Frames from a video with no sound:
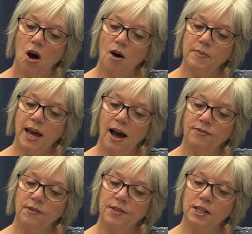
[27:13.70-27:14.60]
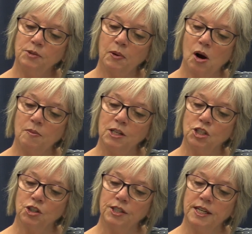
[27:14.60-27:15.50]
On behalf of the
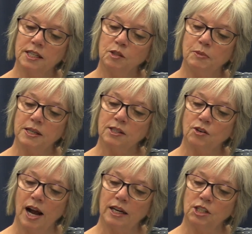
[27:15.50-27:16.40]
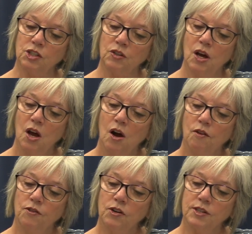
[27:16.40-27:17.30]
department, Jordan expressed gratitude
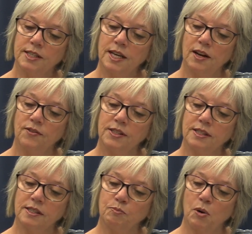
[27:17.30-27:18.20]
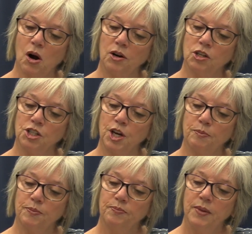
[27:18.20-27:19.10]
for Cenovus's
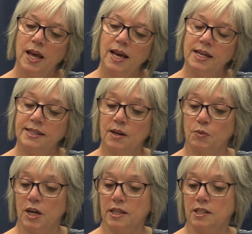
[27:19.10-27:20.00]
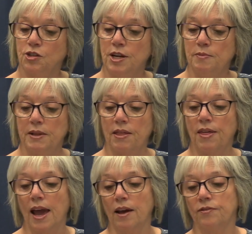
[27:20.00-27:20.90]
partnership. He said, We're extremely
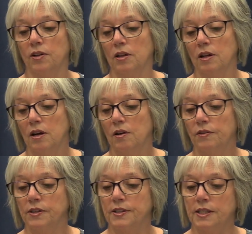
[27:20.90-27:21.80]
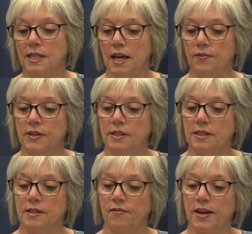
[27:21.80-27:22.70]
thankful for
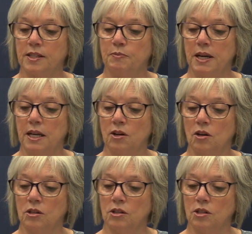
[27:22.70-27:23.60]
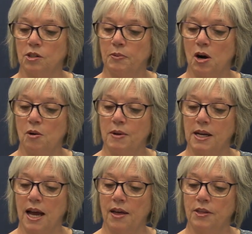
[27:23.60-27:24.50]
Cenovus's investment in our
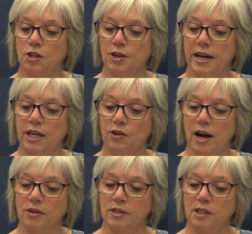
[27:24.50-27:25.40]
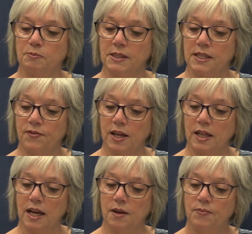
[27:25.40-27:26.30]
department and the training grounds
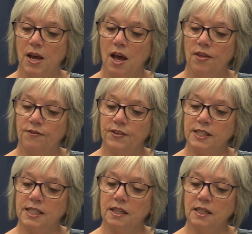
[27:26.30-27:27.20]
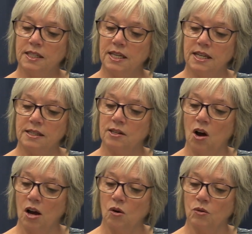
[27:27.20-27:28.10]
specifically. The facility is
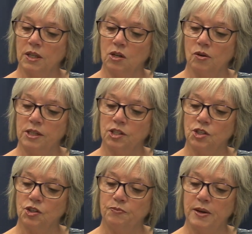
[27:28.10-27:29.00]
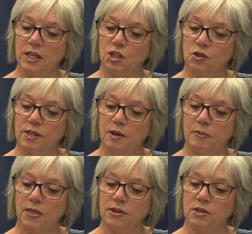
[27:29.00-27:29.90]
not only going to serve Minnedosa
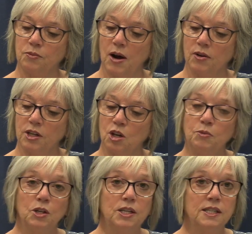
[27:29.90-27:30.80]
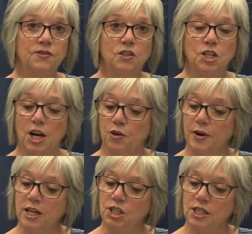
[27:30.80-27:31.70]
but the surrounding communities for
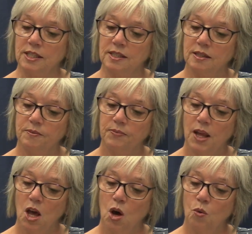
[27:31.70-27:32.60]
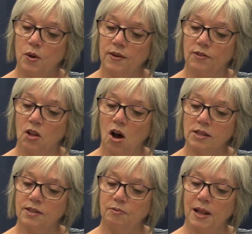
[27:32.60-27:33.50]
generations. We have
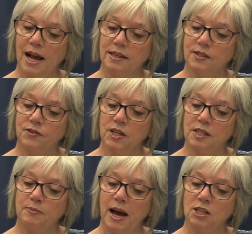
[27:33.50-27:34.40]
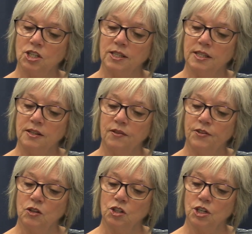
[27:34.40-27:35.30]
lots of plans for expansions in the
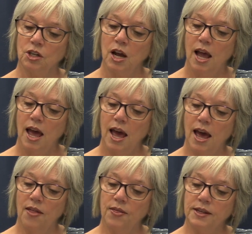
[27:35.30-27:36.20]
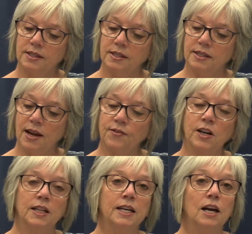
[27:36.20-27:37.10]
future, and this is
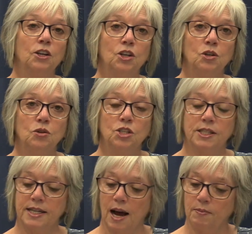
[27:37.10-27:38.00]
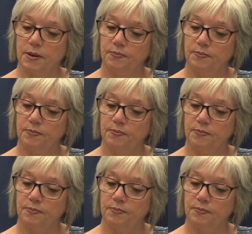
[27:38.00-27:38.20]
definitely a huge step.